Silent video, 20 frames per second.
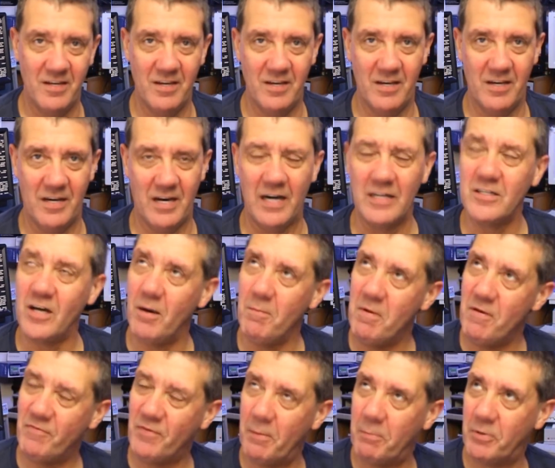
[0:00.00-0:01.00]
I can't remember
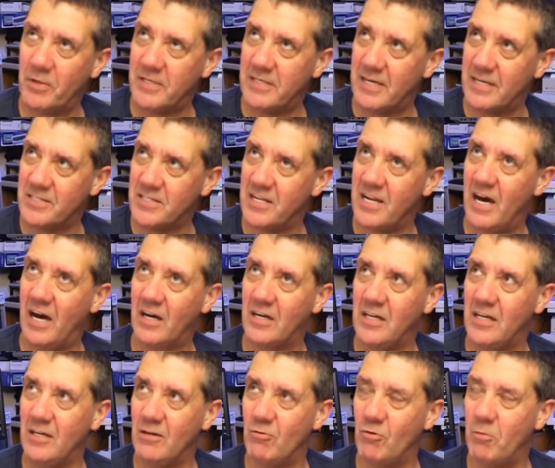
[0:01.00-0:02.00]
if I put it down as an
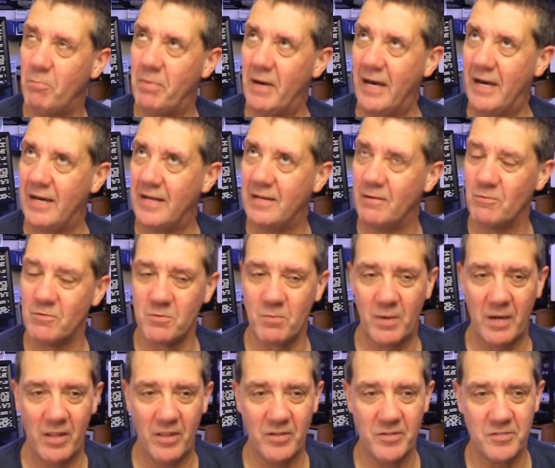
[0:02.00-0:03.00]
ugly or bad, it was
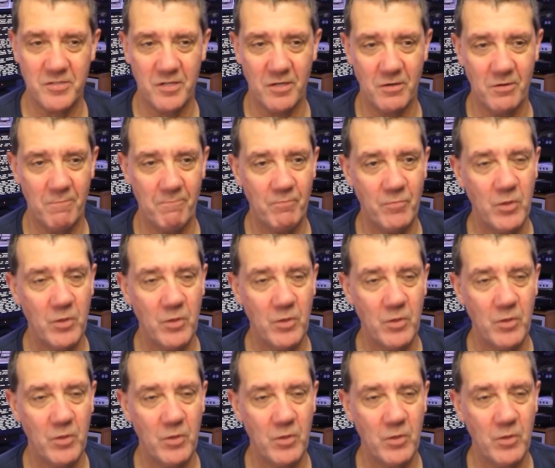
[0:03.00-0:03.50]
one of the two,